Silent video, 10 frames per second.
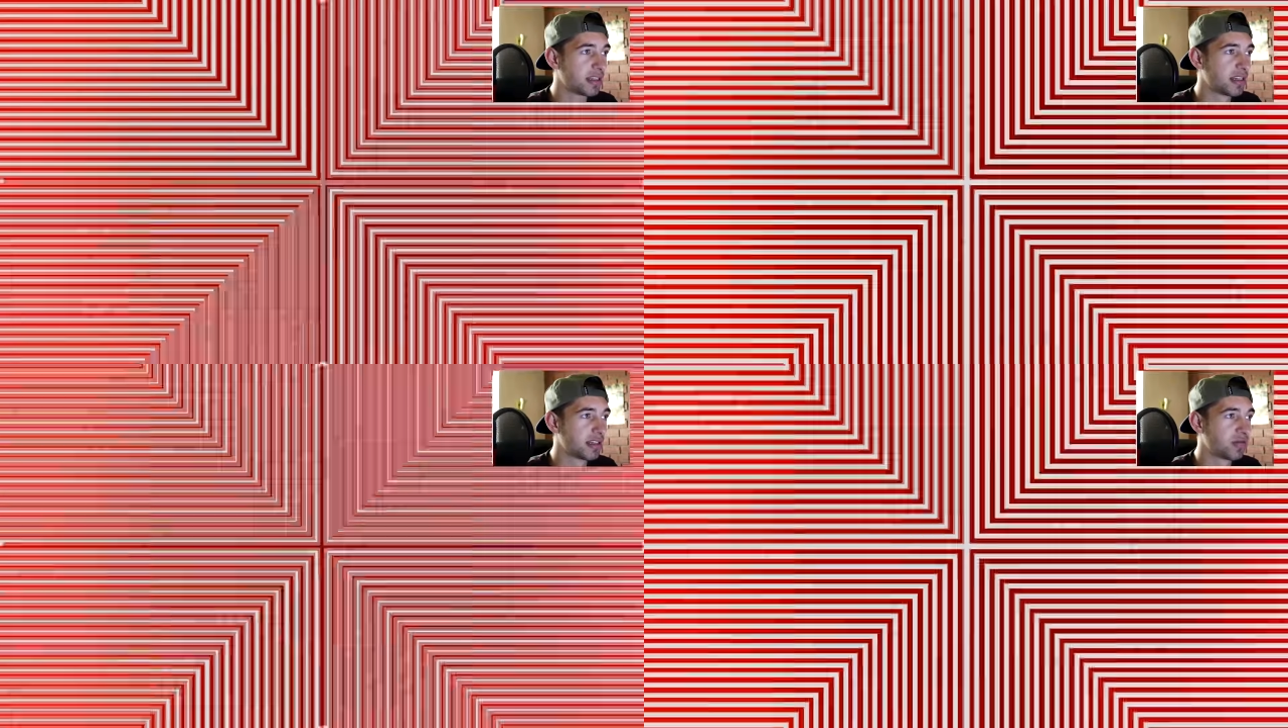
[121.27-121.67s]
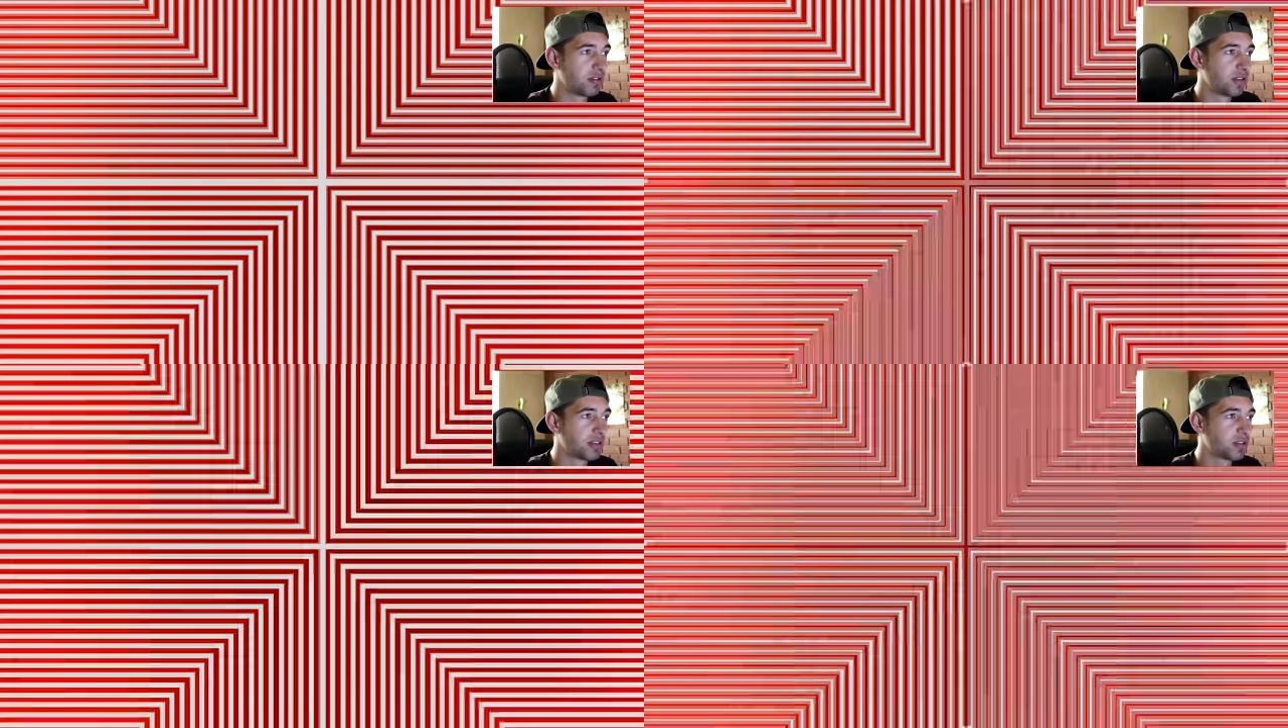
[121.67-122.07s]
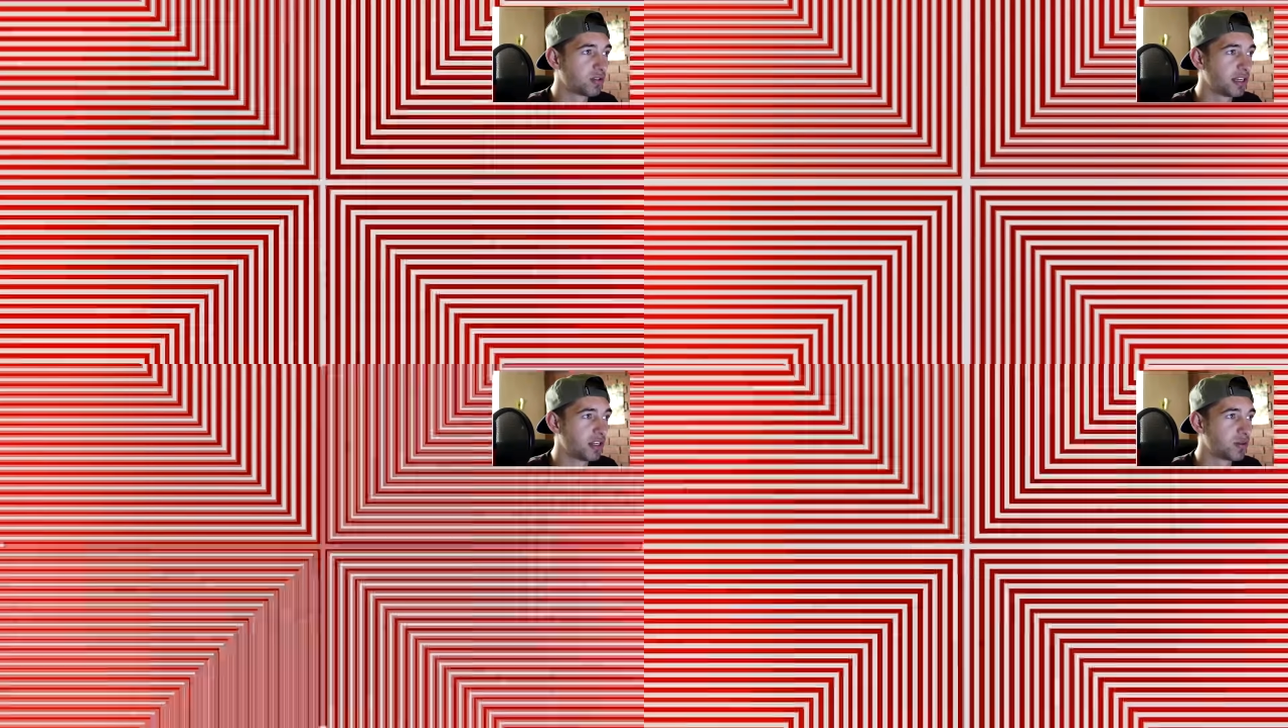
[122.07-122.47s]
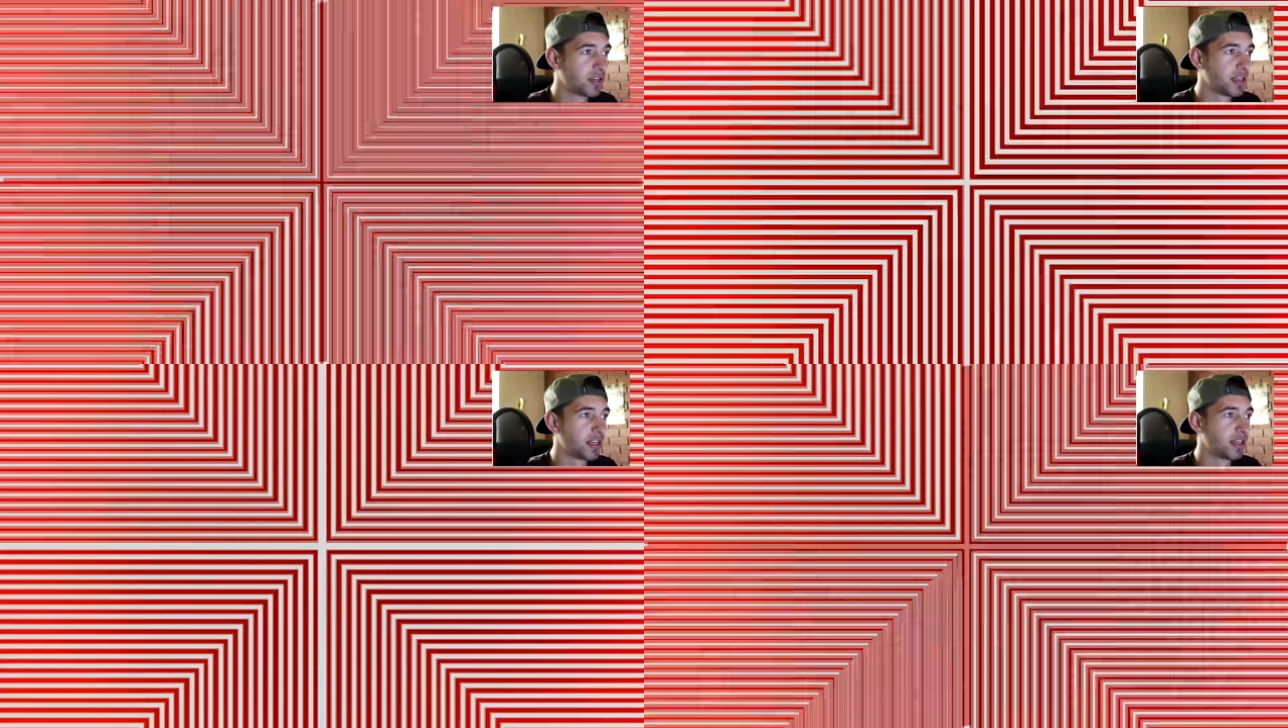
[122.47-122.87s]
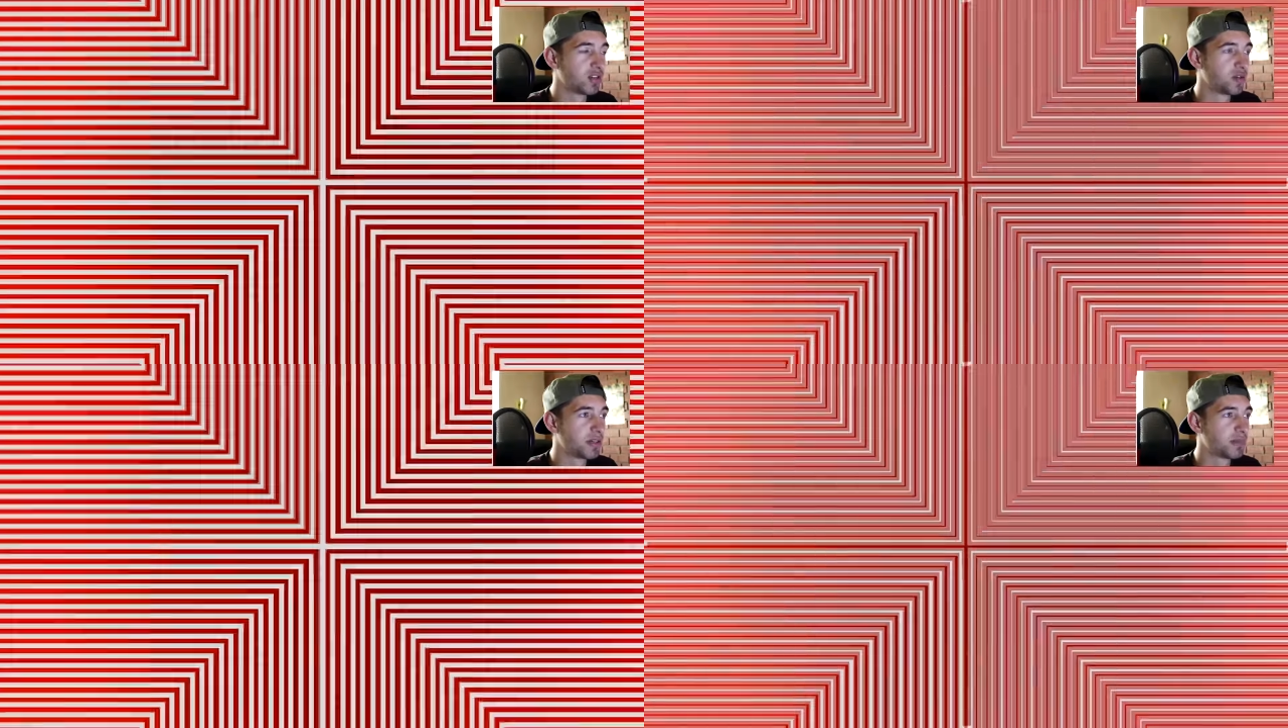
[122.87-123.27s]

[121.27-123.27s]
getting really strange when you get into it,